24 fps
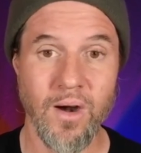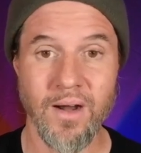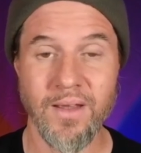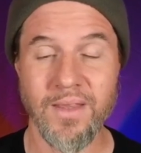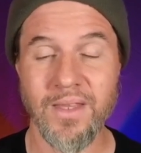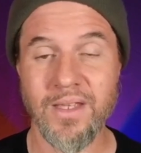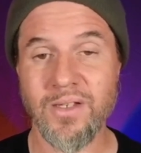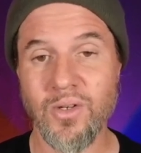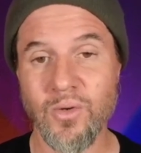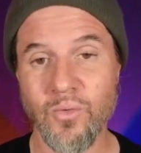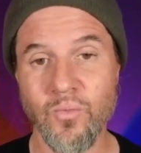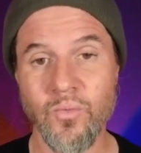and
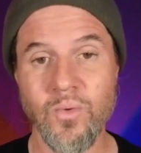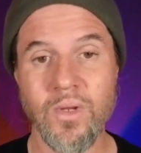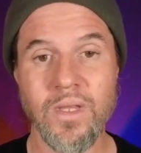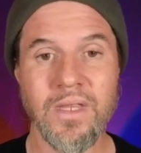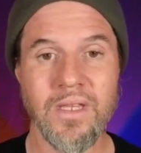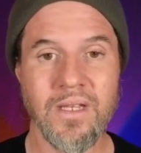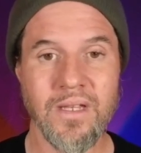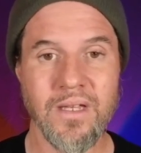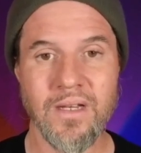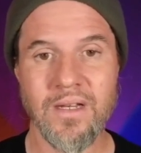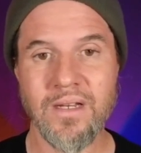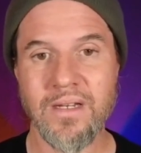then you're
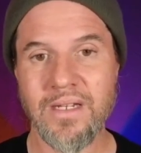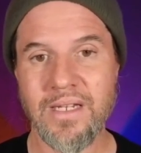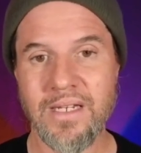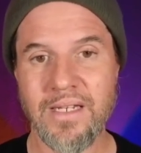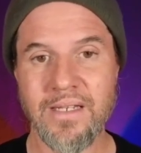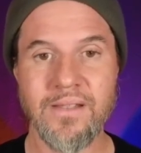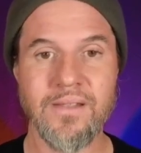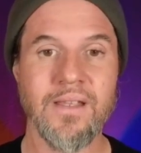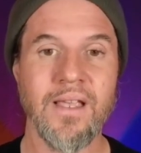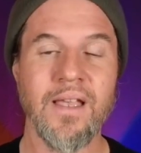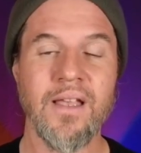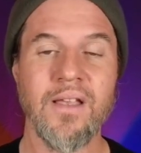really going to
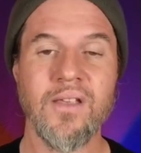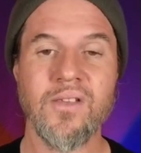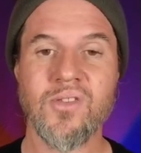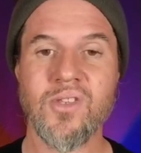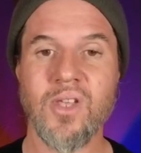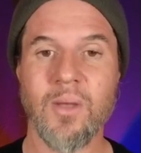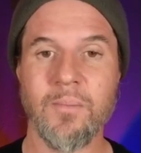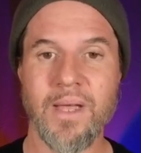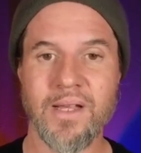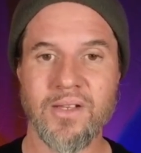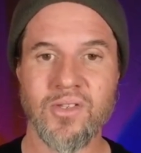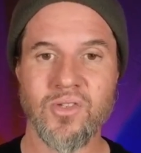need
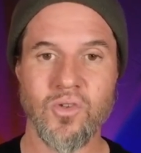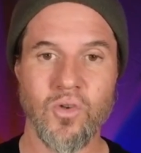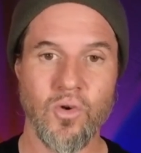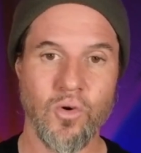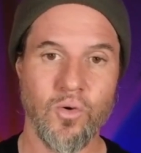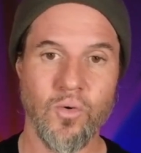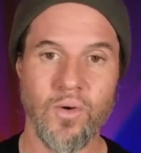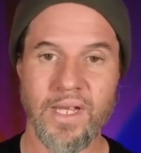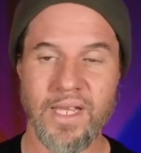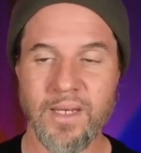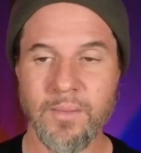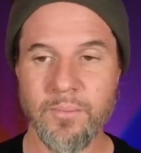some
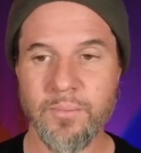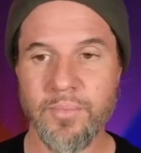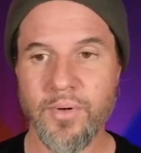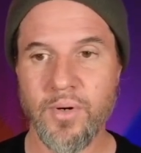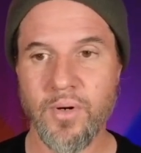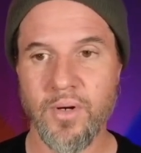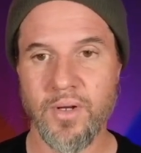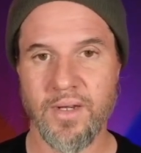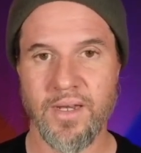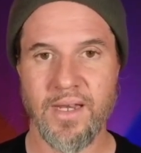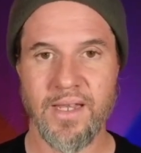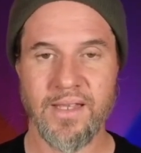external
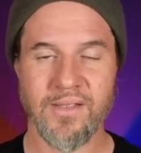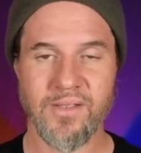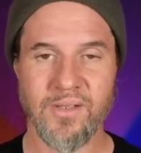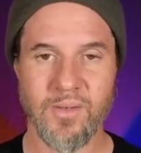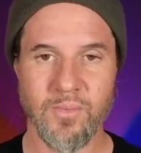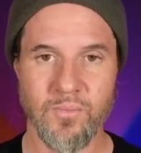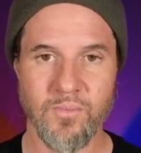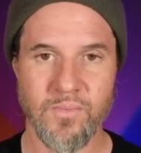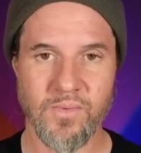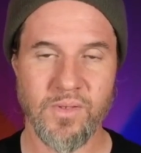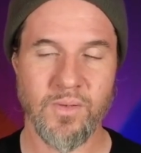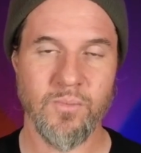input and
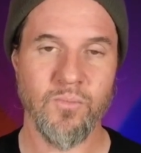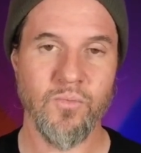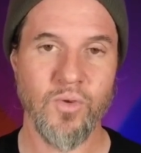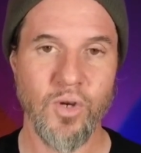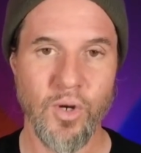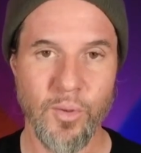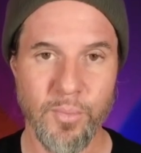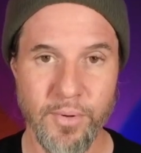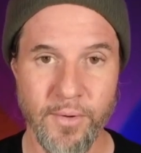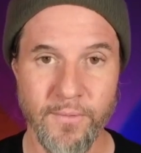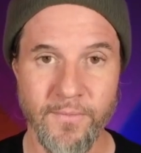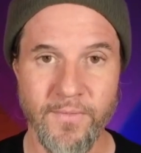some some
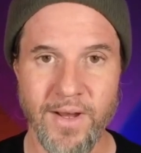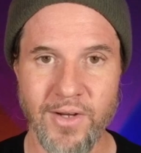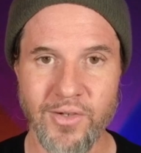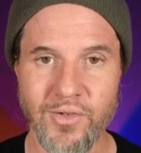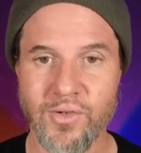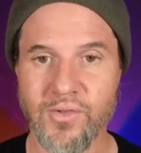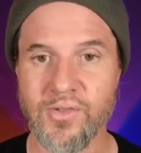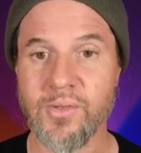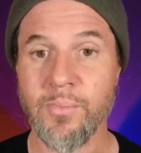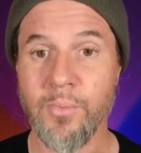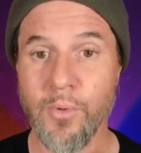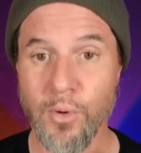real professional
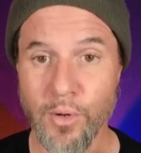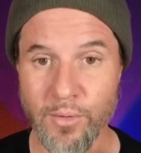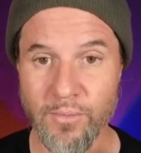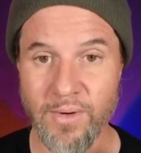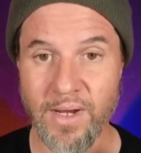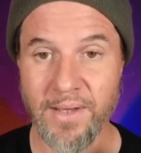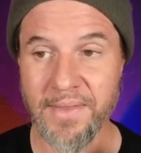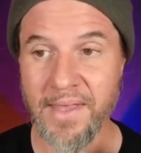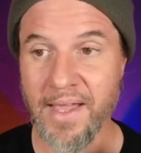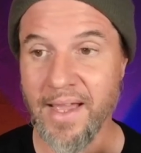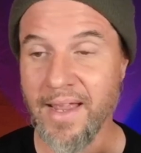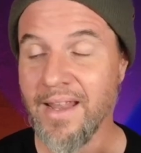support
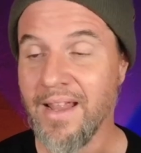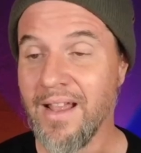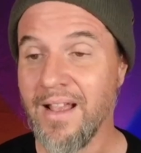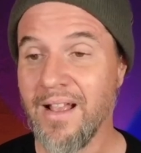around that.